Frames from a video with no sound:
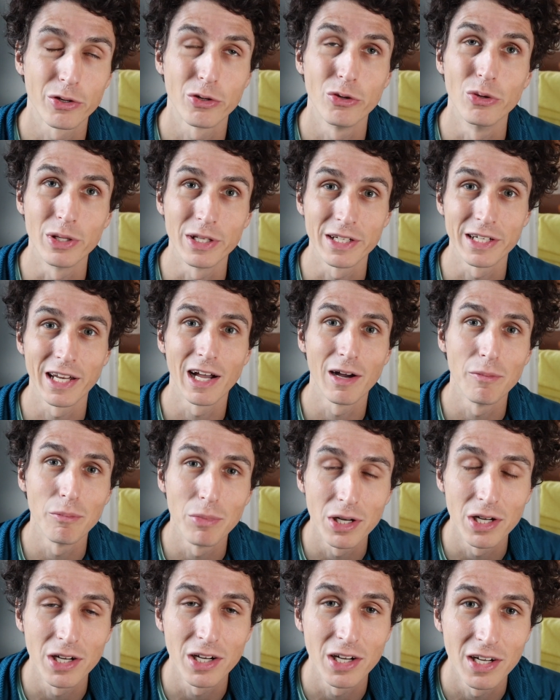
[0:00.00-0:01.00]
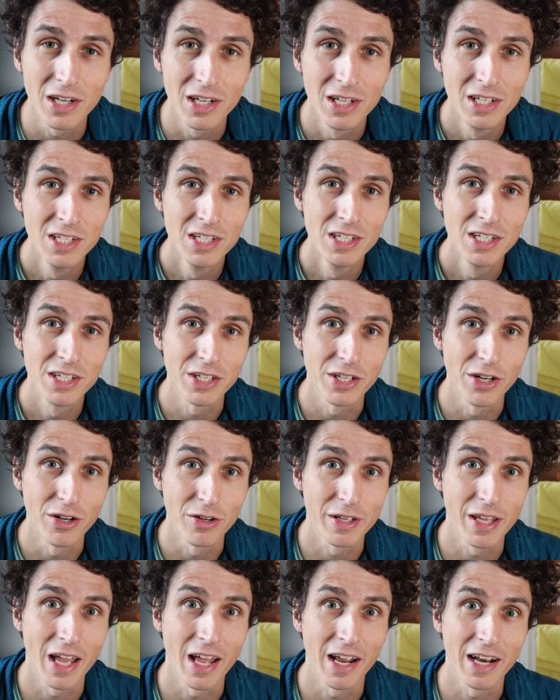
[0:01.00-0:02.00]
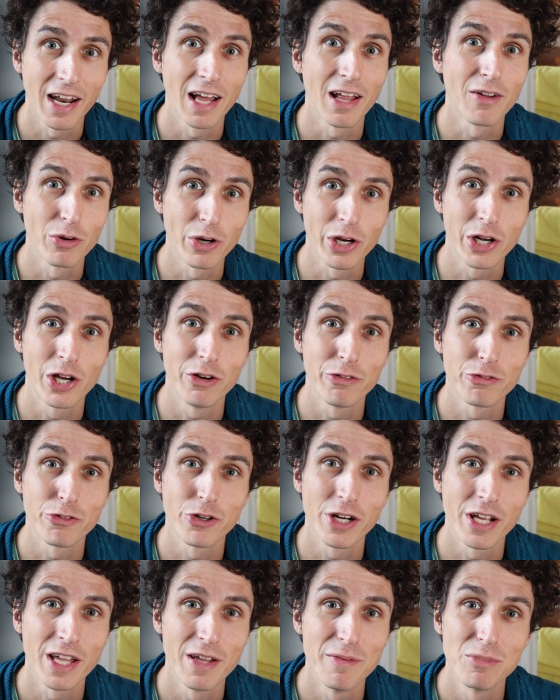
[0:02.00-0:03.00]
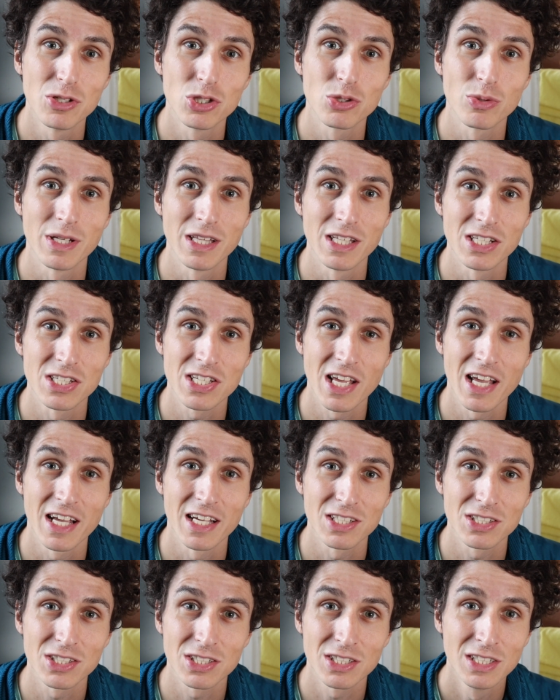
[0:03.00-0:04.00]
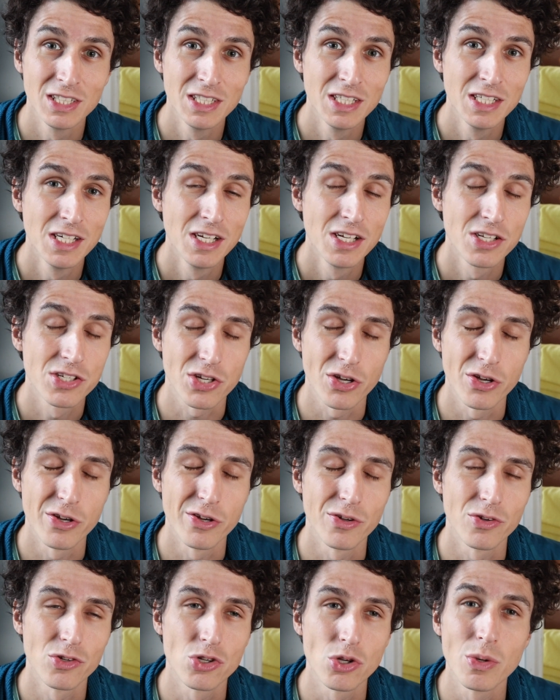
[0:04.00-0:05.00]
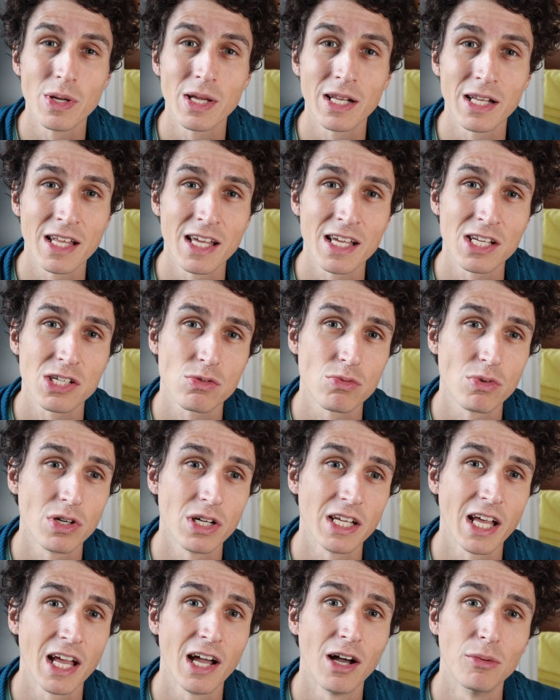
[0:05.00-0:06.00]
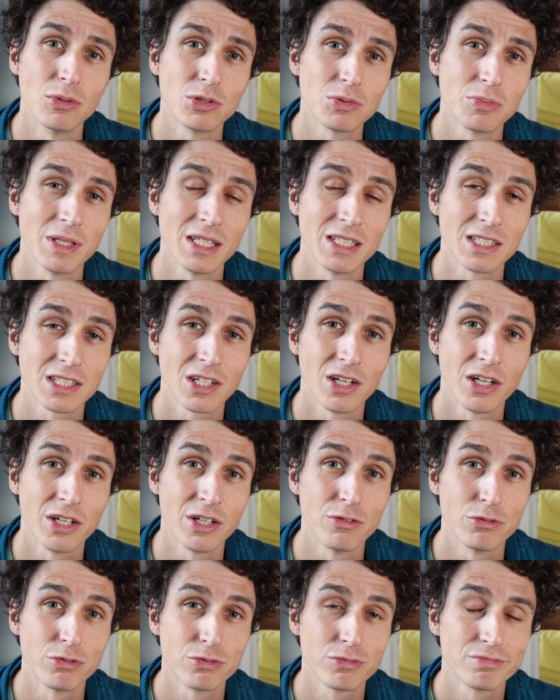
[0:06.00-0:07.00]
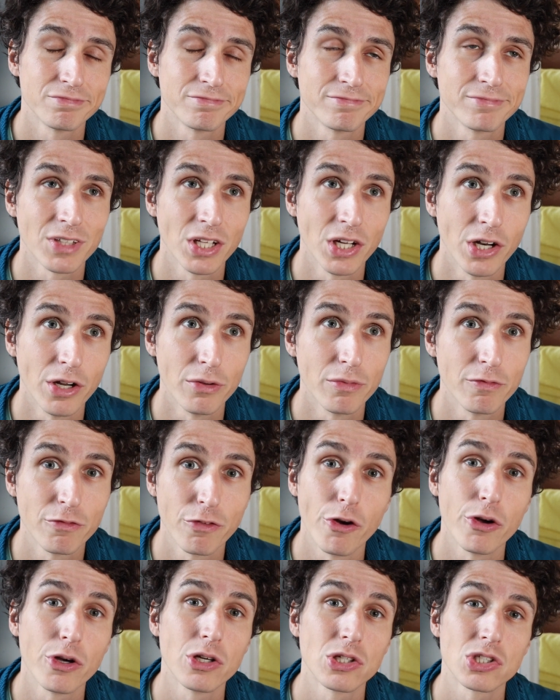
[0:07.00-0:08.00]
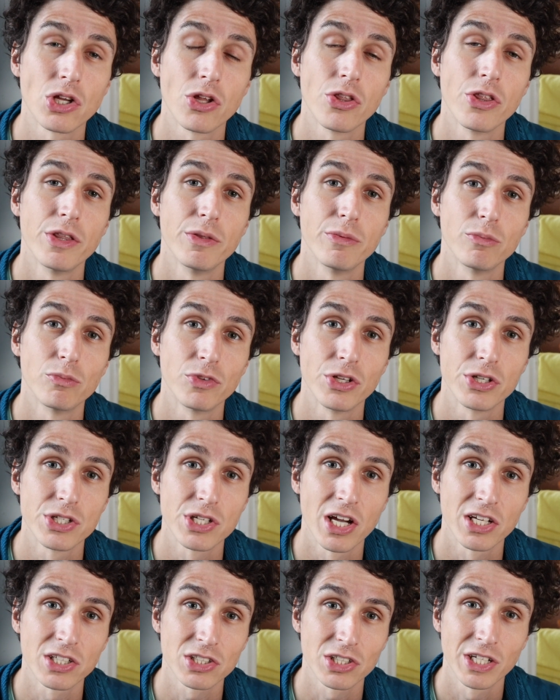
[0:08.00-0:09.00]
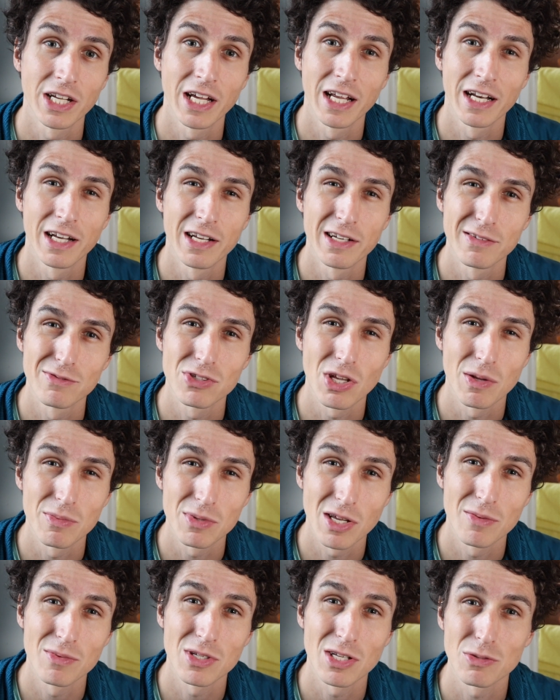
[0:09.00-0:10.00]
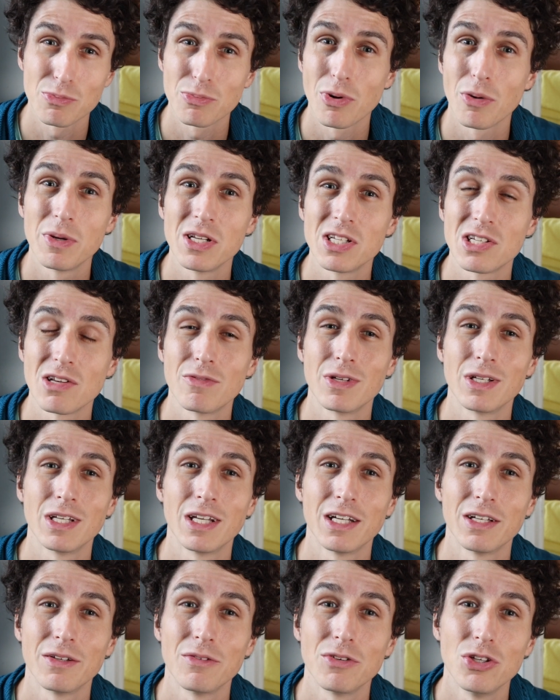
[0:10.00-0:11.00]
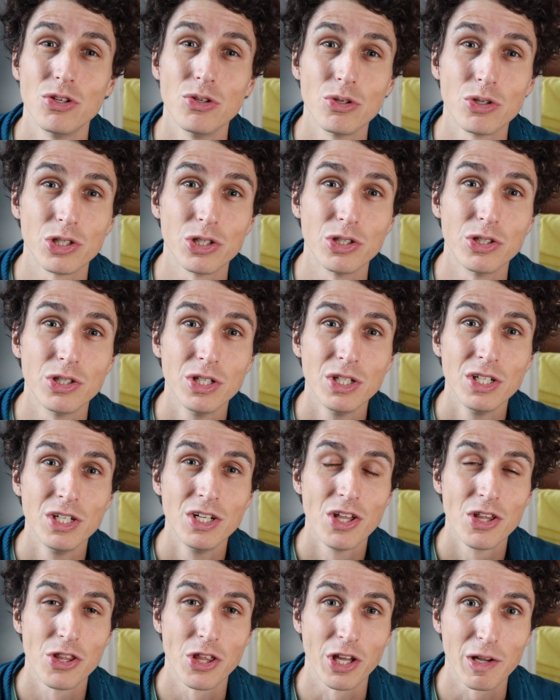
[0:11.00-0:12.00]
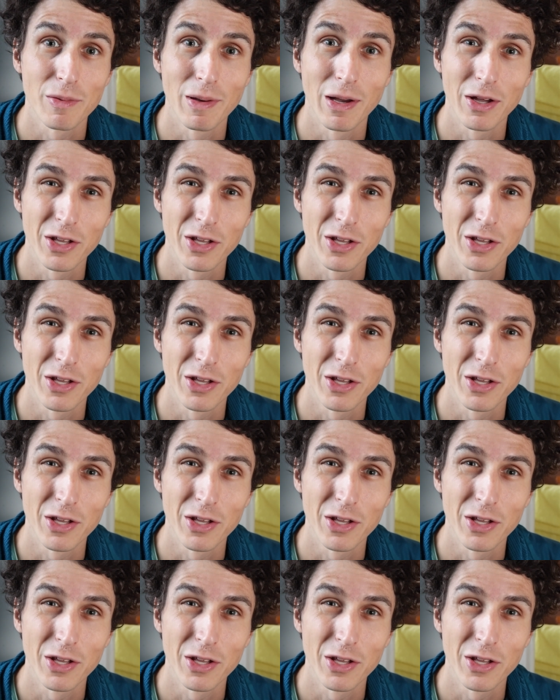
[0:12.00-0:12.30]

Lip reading: cooling down, but you know, getting that recovery in between the sets. So doing this really helped me to kind of, you know, focus on the task on hand. And sometimes that's probably something that you could think about,